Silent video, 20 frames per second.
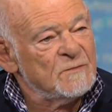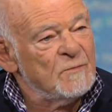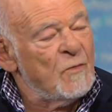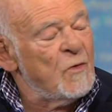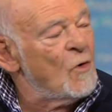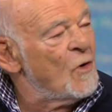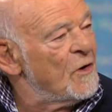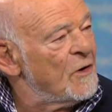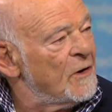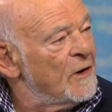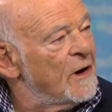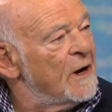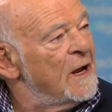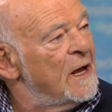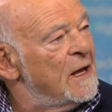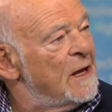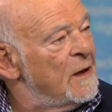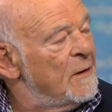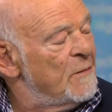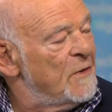border
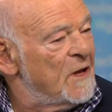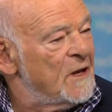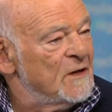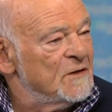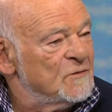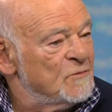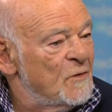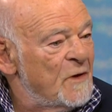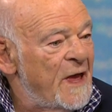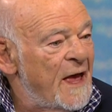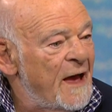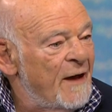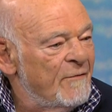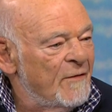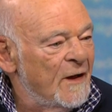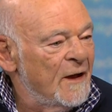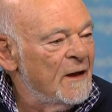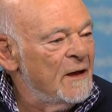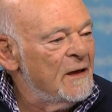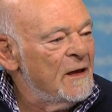because we have
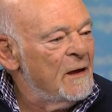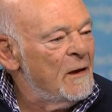a